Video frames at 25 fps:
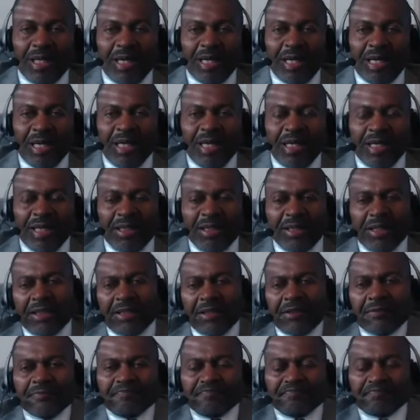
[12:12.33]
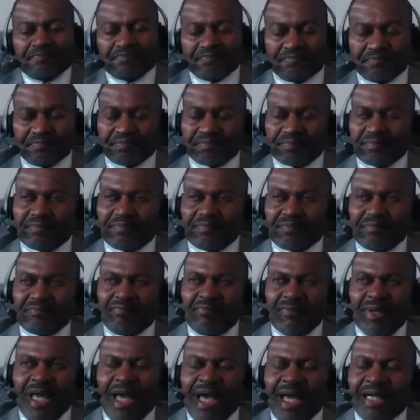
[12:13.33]
And
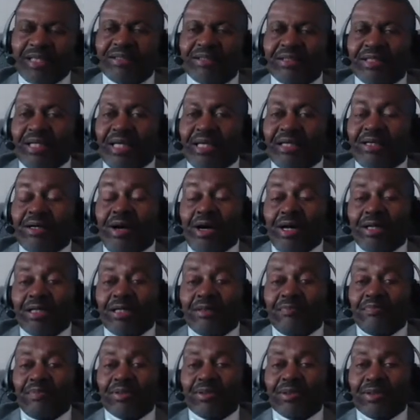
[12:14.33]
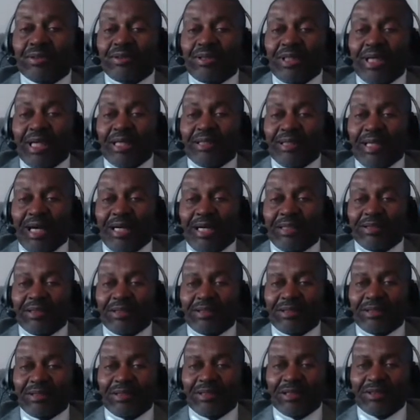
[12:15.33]
actually, they call it pull
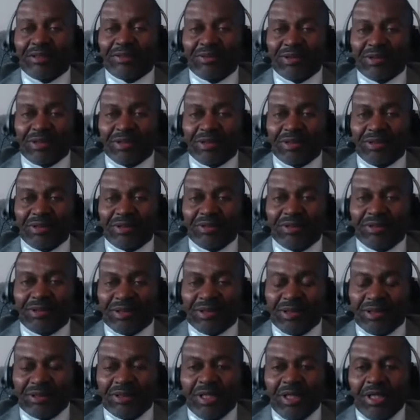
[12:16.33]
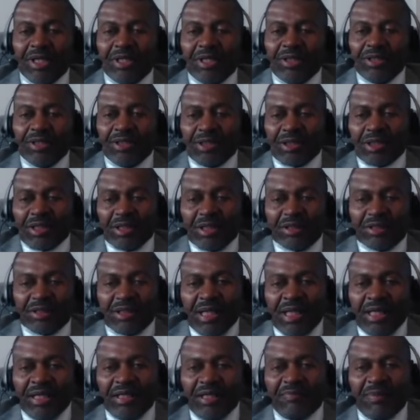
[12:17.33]
technology. That's what they're using, because
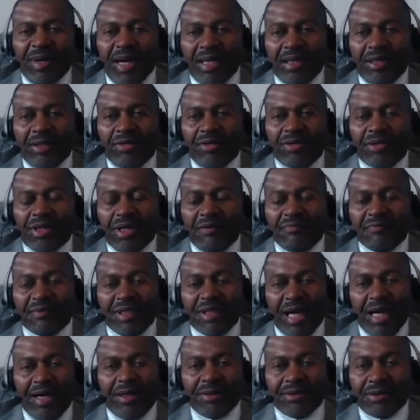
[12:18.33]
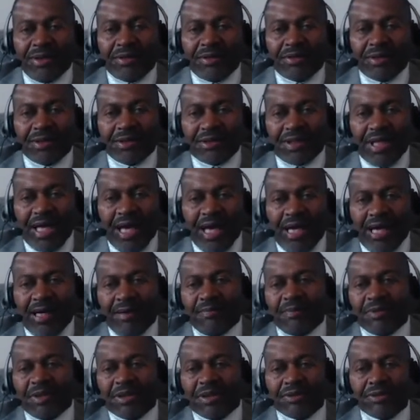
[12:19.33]
anybody who have downloaded the app
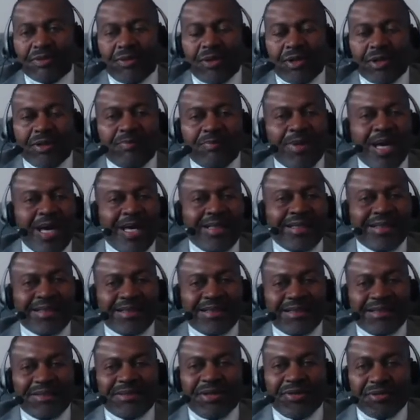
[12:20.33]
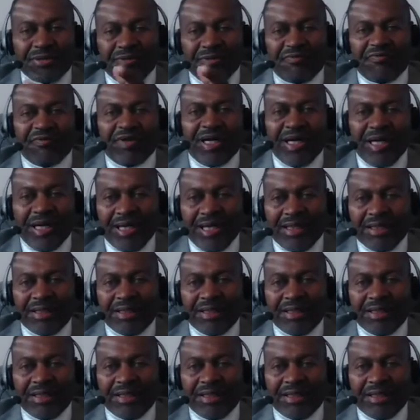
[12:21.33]
is automatically notified.